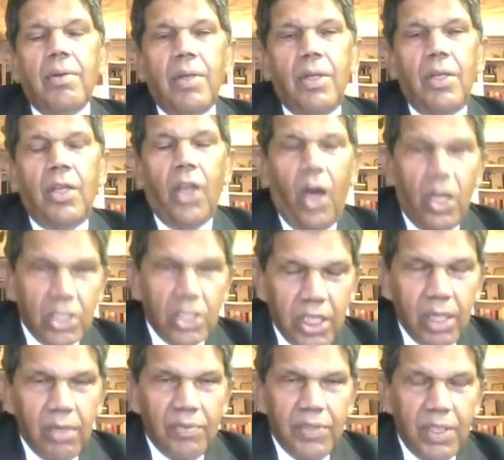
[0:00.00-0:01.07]

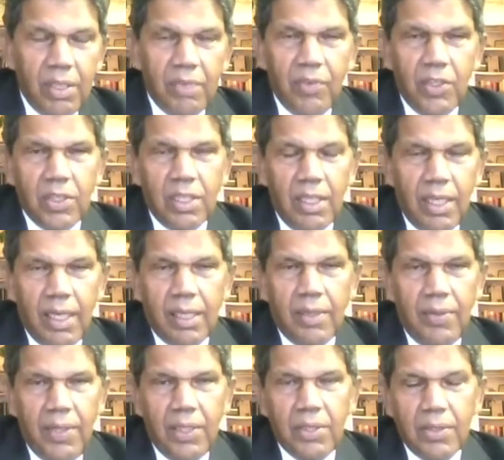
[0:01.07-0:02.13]
launching of the Universal
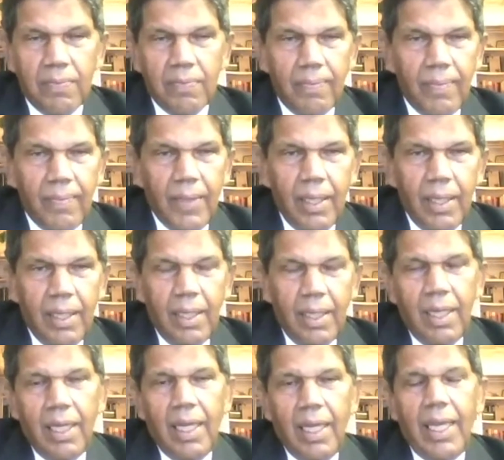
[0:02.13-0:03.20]
Declaration,
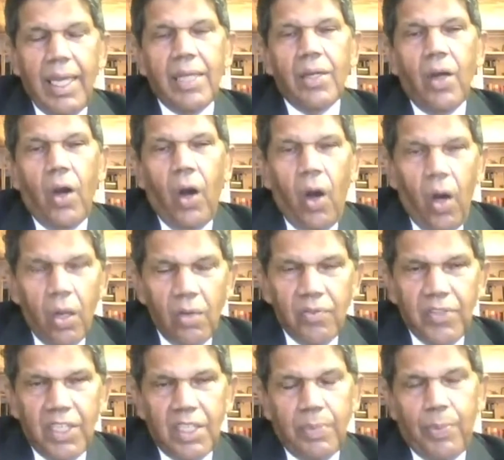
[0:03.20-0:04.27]
in all
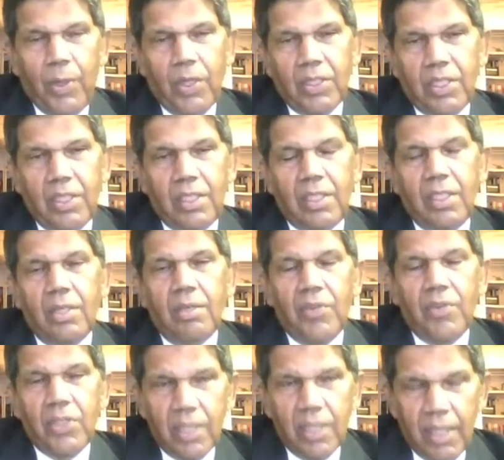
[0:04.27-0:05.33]
of these processes, the
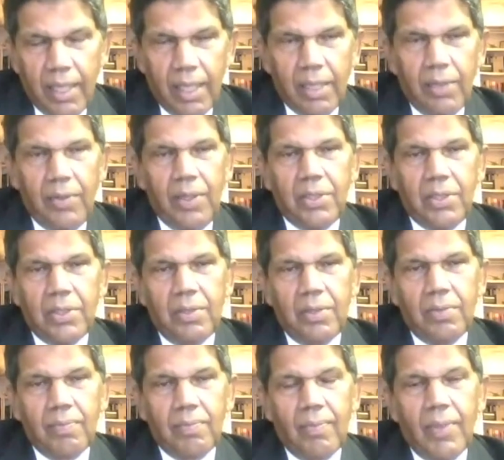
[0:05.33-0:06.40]
Universal
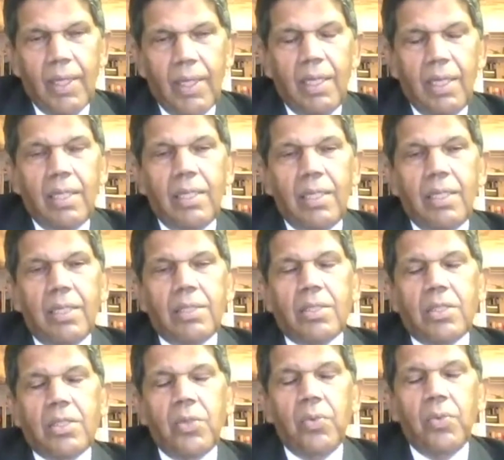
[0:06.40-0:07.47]
Declaration, the
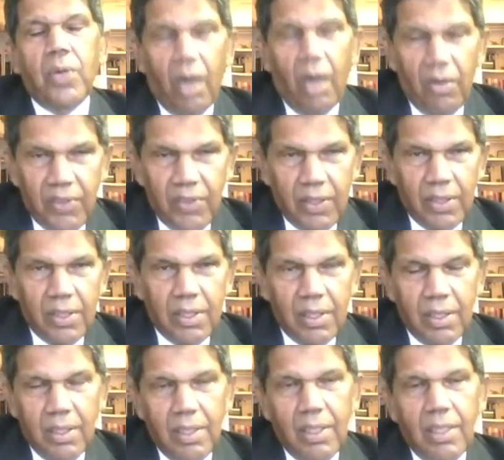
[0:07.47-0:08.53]
2
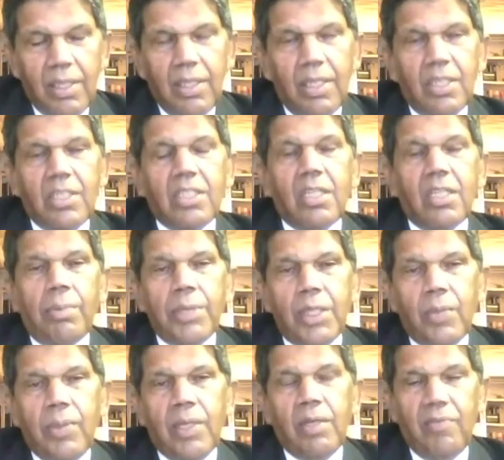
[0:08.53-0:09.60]
covenants, the
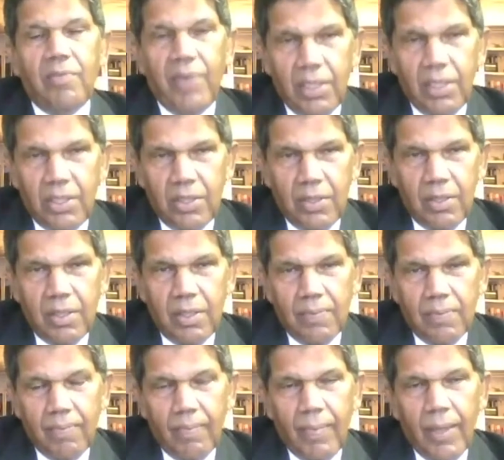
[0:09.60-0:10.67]
subsequent conventions.
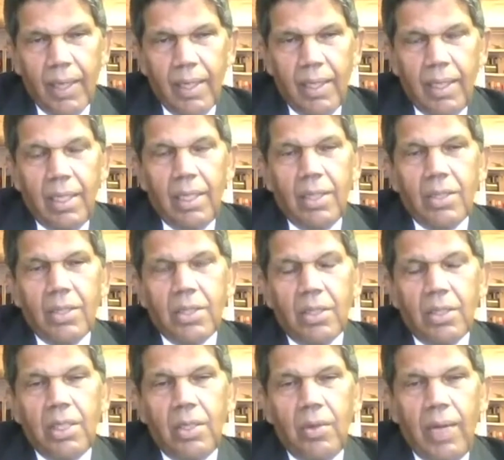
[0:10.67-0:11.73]

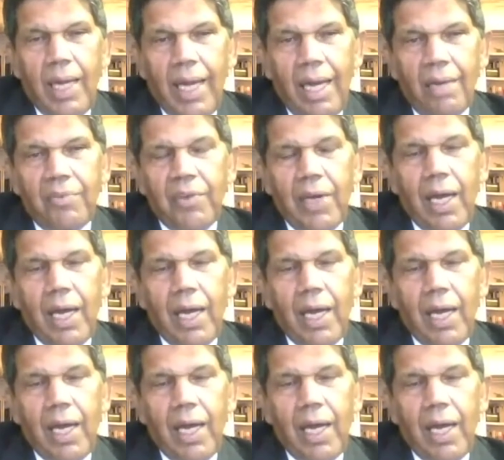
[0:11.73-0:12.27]
So you have